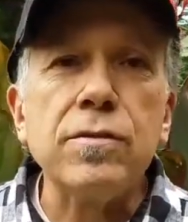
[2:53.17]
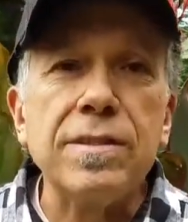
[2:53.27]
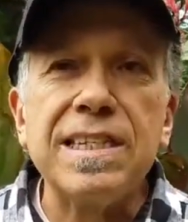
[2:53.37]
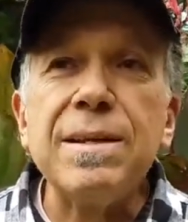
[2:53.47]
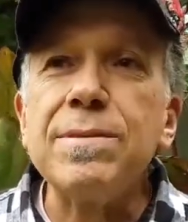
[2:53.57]

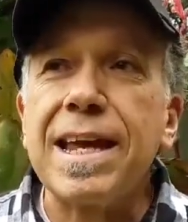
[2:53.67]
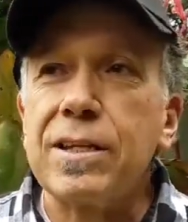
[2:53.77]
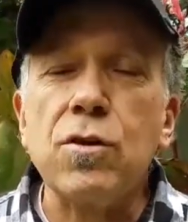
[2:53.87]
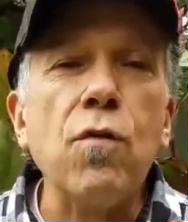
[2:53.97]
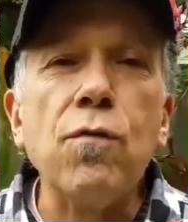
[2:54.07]
seems like
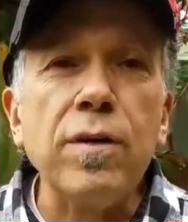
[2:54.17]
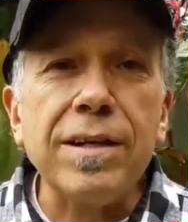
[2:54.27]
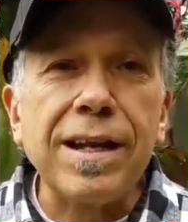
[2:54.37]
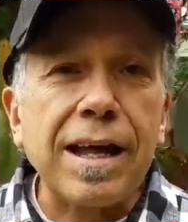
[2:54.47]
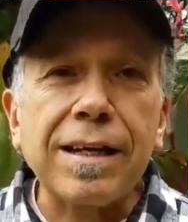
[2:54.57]
it's over
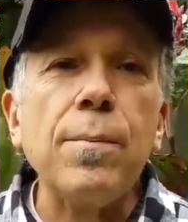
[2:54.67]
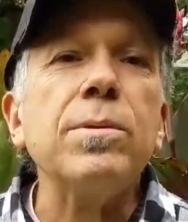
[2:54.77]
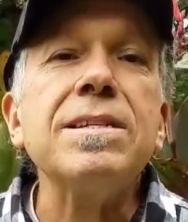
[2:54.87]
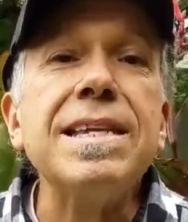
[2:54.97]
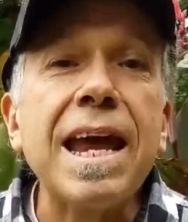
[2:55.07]
in a
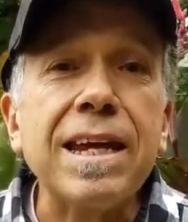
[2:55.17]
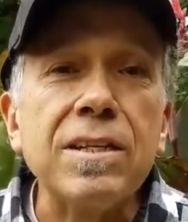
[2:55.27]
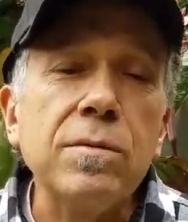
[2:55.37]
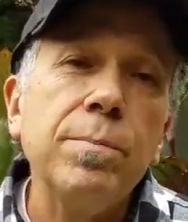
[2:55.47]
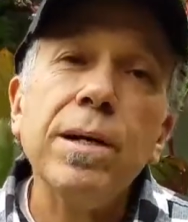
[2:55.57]
couple of
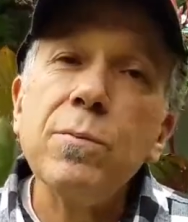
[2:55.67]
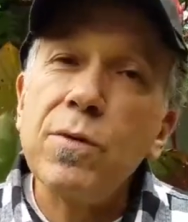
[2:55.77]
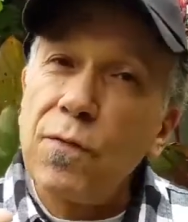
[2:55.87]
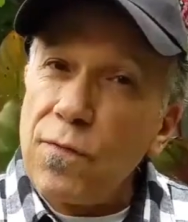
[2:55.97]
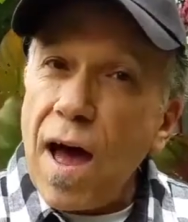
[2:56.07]
seconds, but it
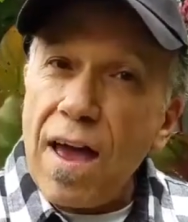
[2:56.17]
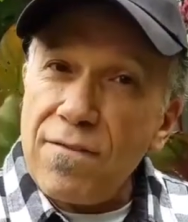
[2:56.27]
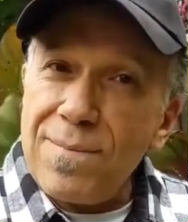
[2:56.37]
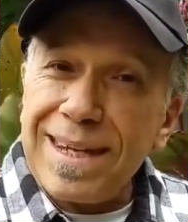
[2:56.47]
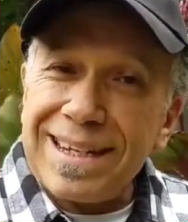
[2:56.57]
was
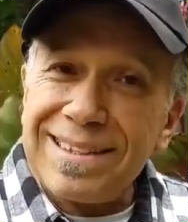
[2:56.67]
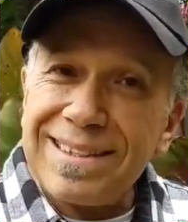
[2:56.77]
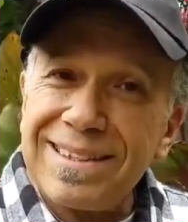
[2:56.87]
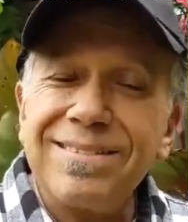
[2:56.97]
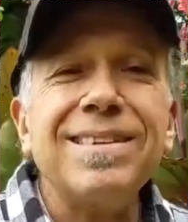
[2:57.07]
5 minutes.